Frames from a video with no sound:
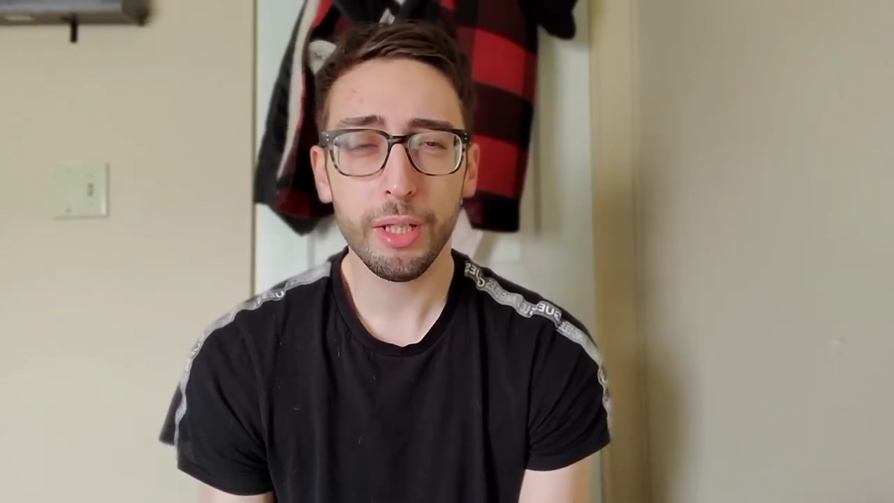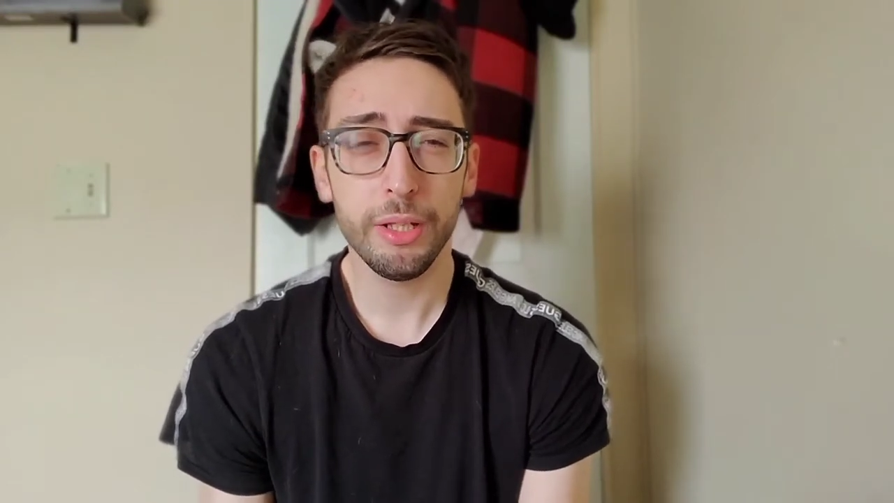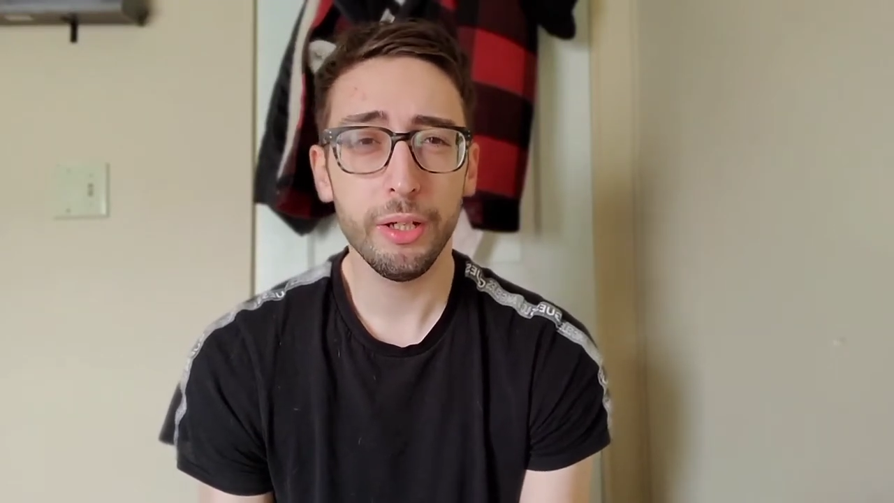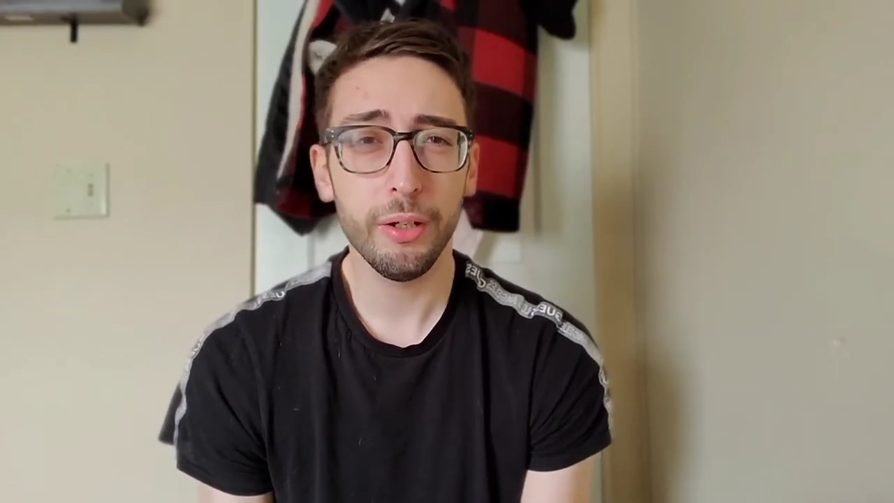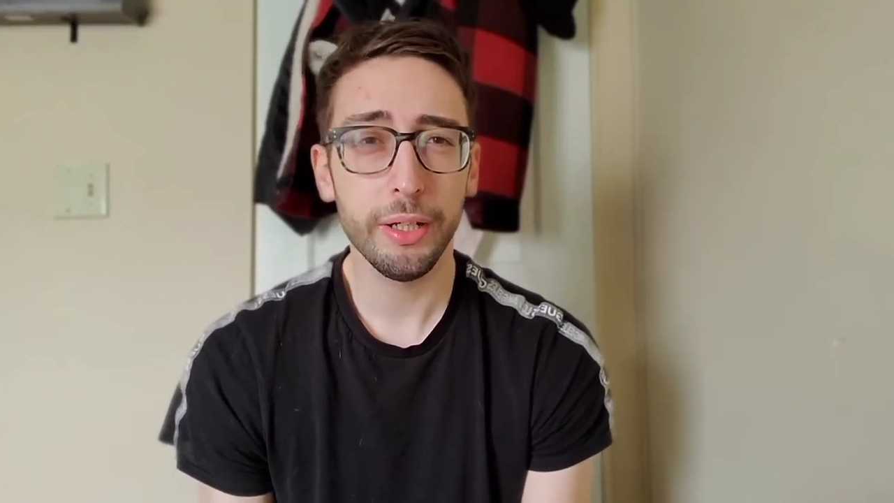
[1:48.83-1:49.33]

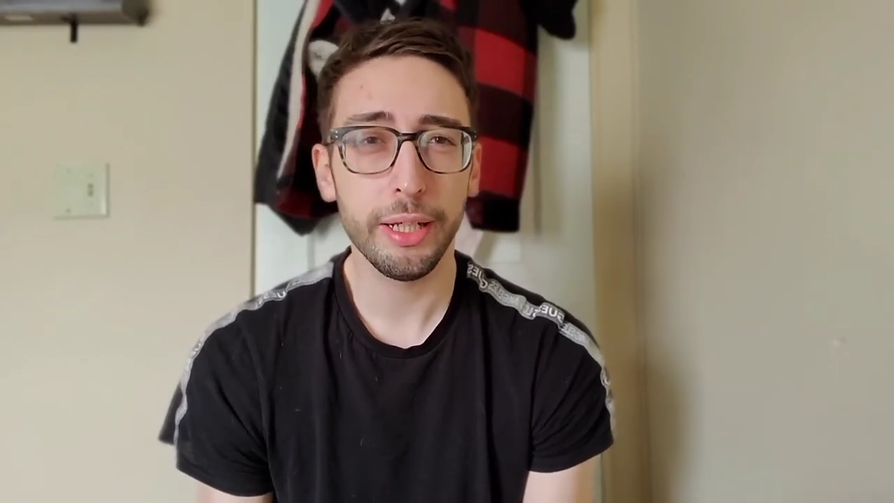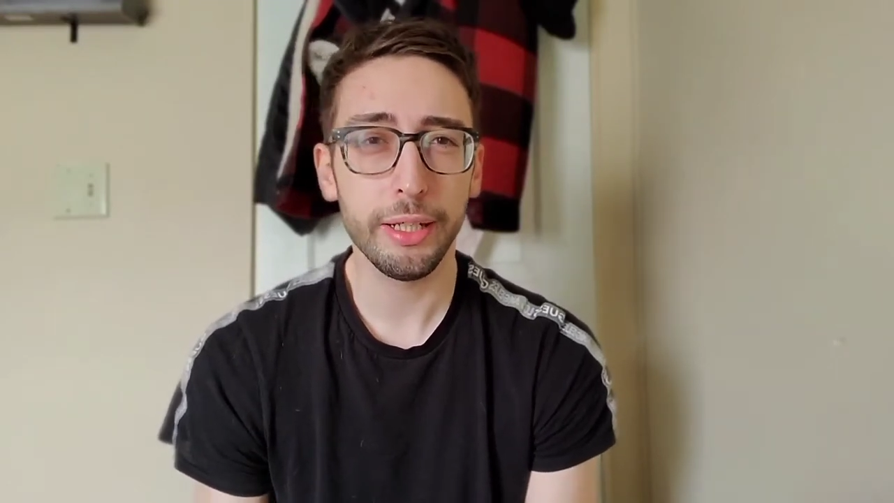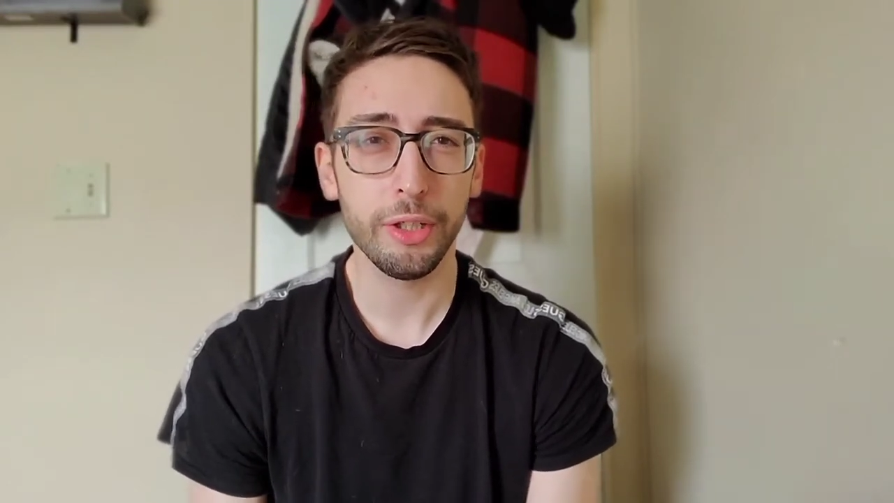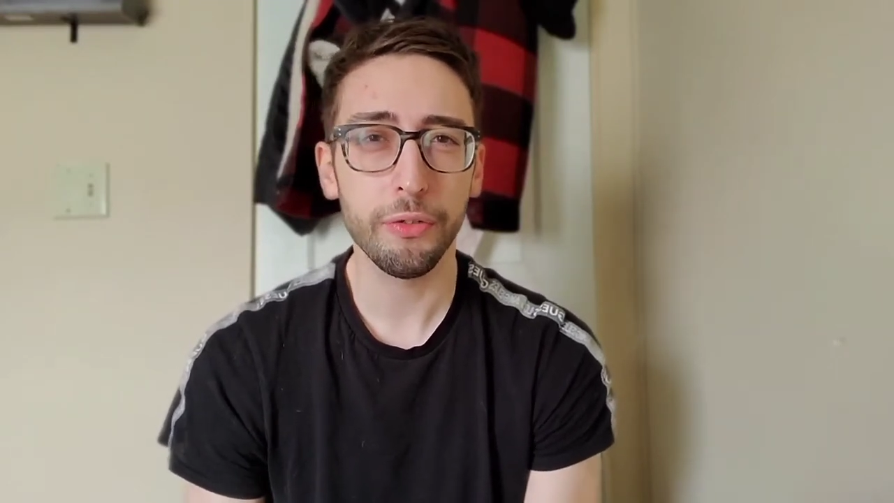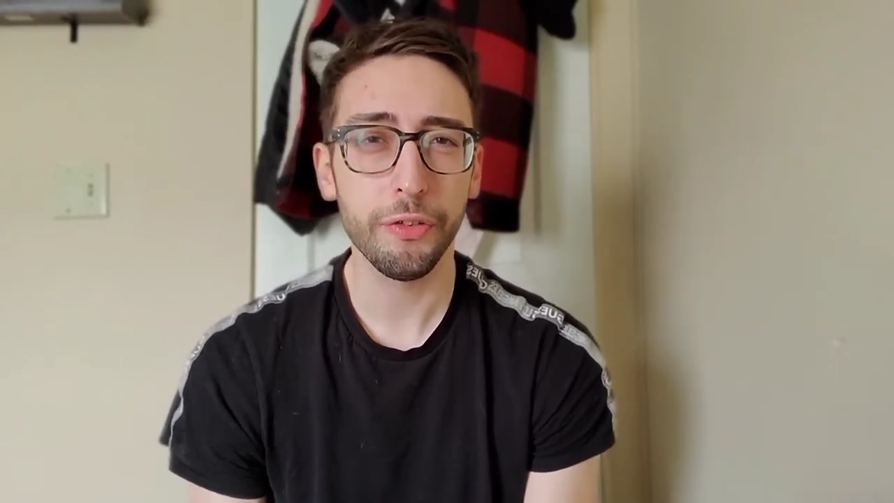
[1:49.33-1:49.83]
you know and,
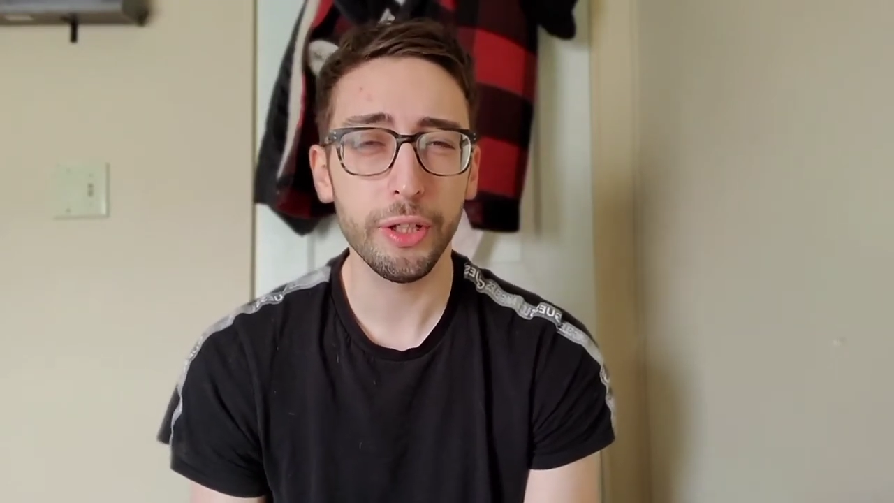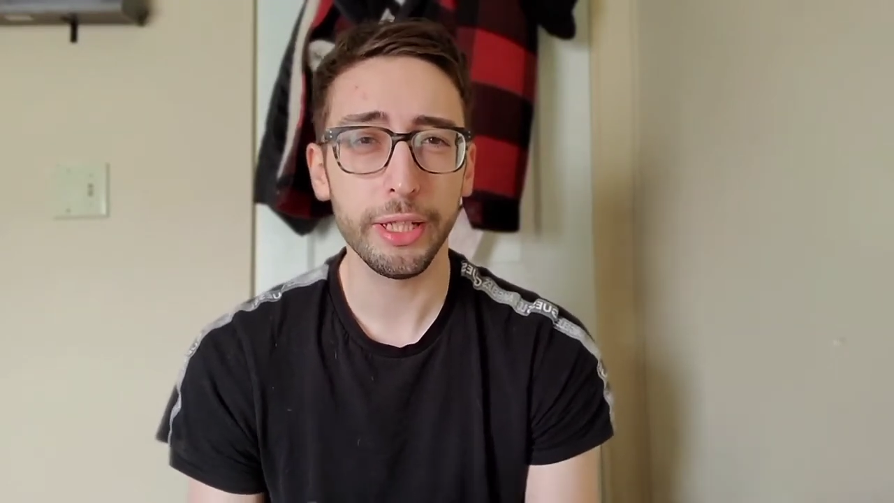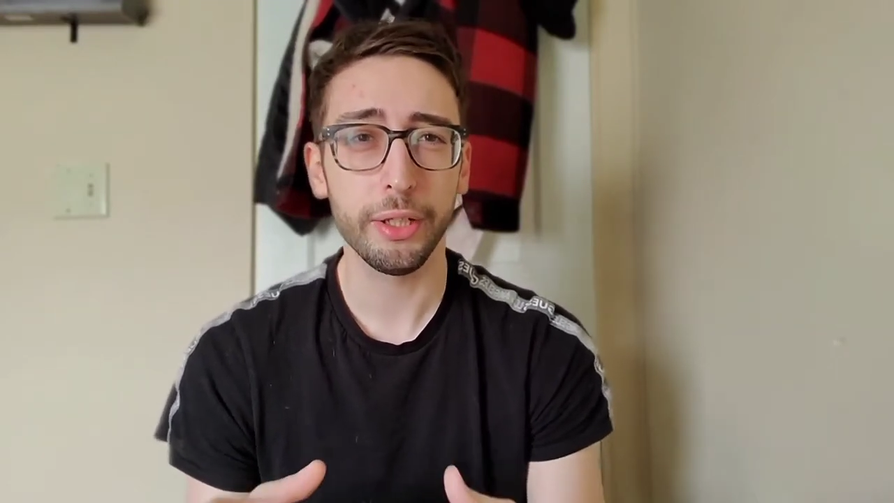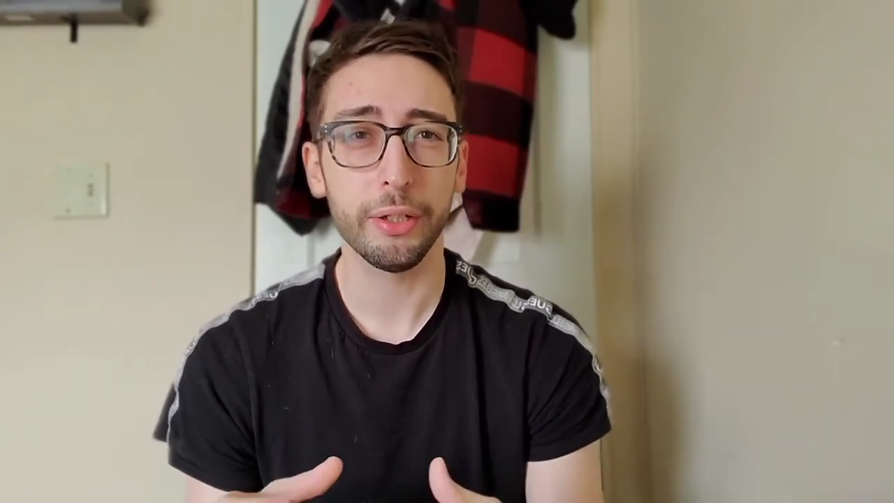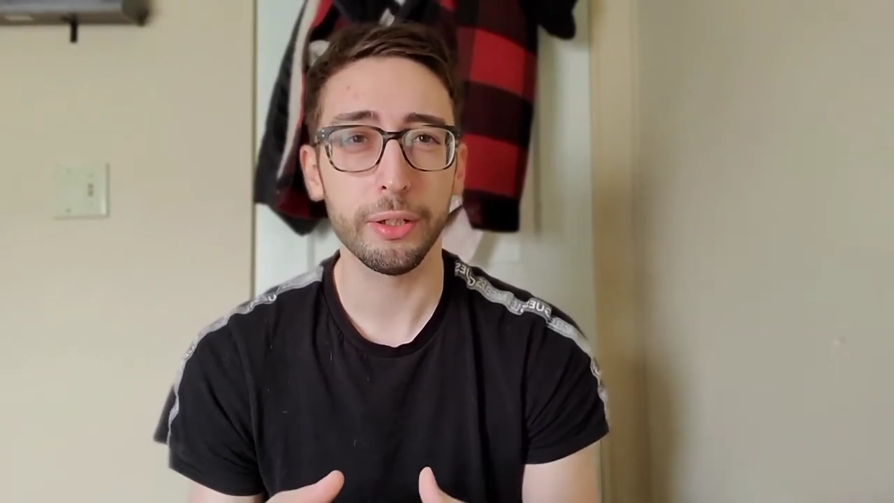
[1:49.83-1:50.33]
and you feel
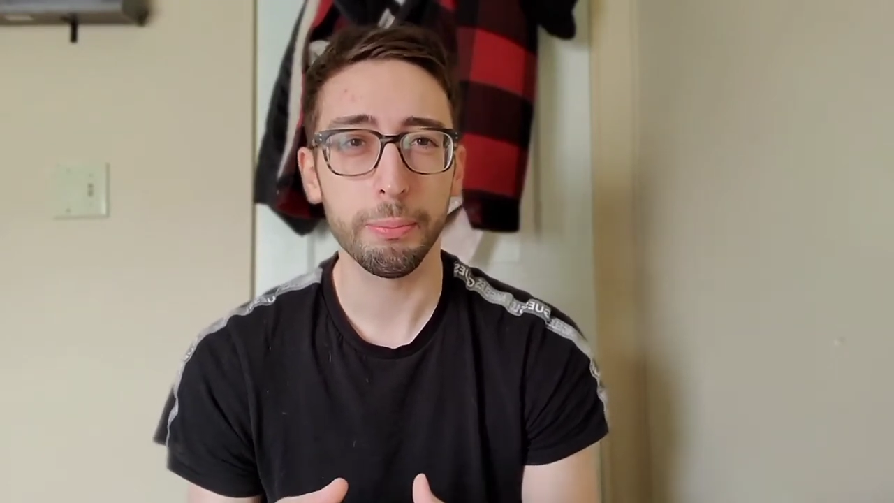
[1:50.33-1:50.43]
like you're